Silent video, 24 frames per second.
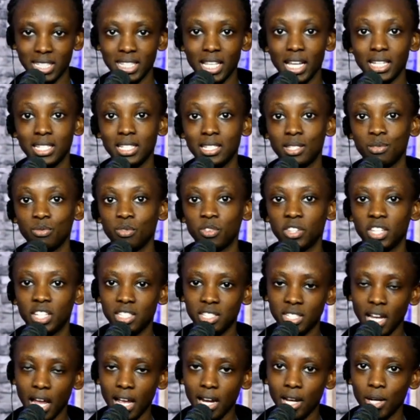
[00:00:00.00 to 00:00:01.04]
That is for the
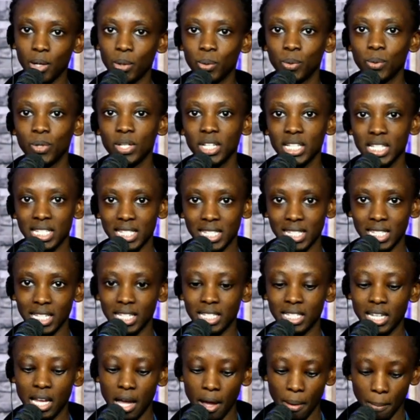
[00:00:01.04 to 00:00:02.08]
Shiloh
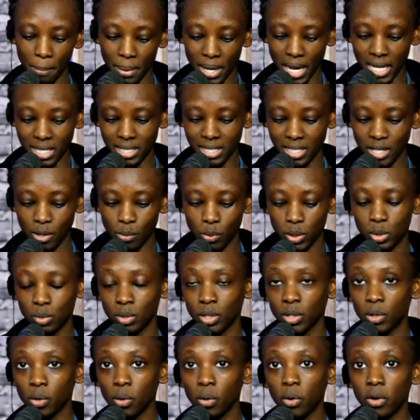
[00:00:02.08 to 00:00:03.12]
seed planting, which will
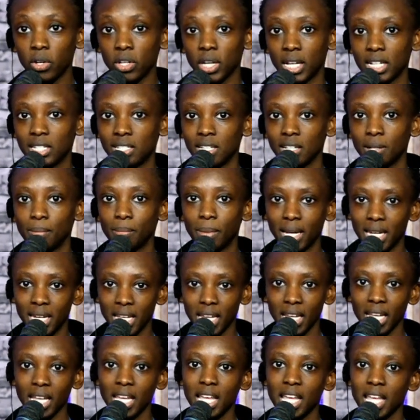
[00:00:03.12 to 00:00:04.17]
go on until
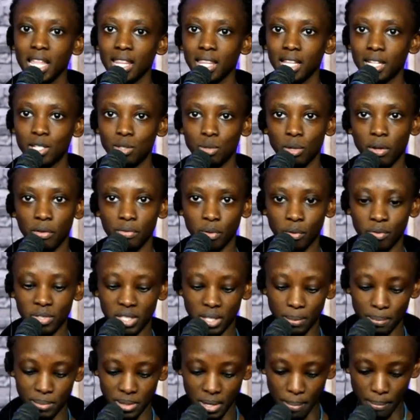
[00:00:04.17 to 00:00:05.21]
Monday, the 12th of
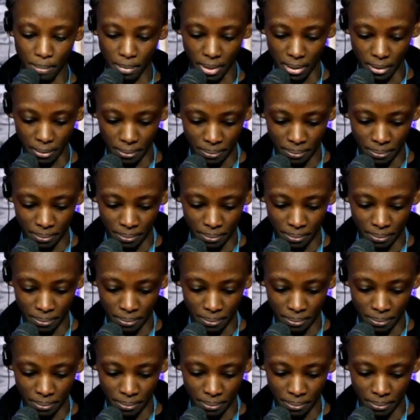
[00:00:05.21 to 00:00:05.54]
September.